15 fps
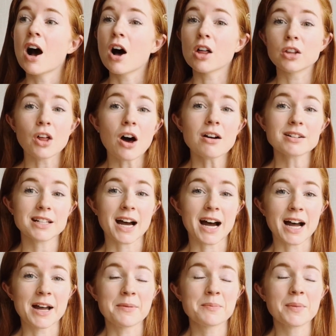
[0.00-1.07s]
a long
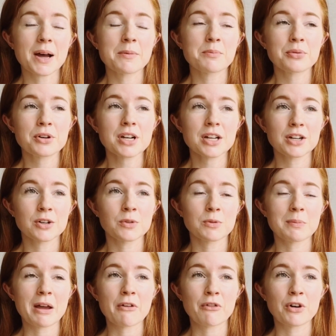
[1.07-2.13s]
time. I'm pretty good
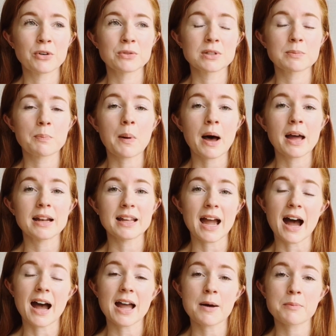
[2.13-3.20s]
with my phones, but
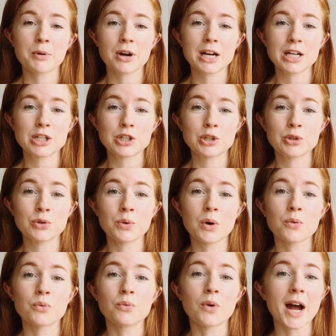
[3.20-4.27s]
yeah, I upgraded to
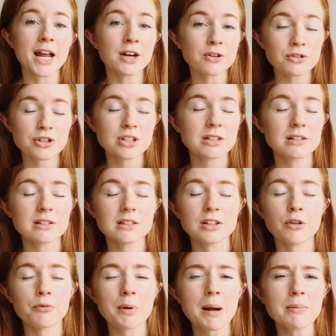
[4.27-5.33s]
Rhino Shield.
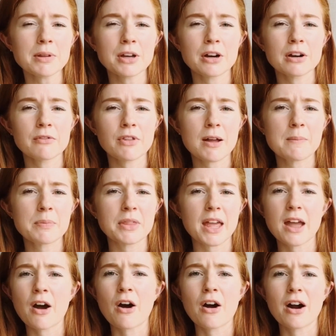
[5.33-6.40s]
You've probably heard of them.
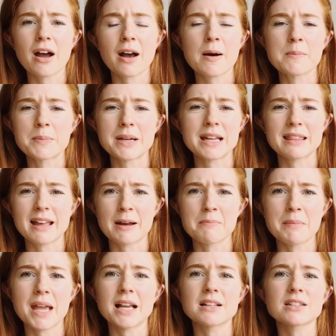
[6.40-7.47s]
They are a company that
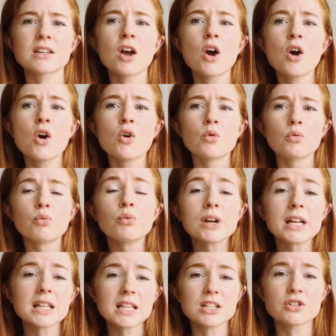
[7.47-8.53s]
makes
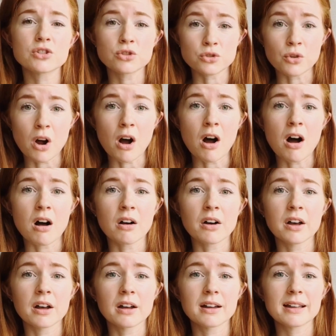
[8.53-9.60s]
really
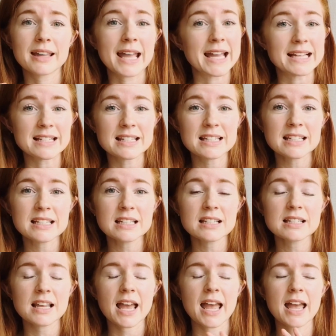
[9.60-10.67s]
strong
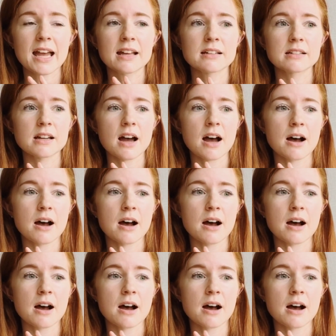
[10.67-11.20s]
cases and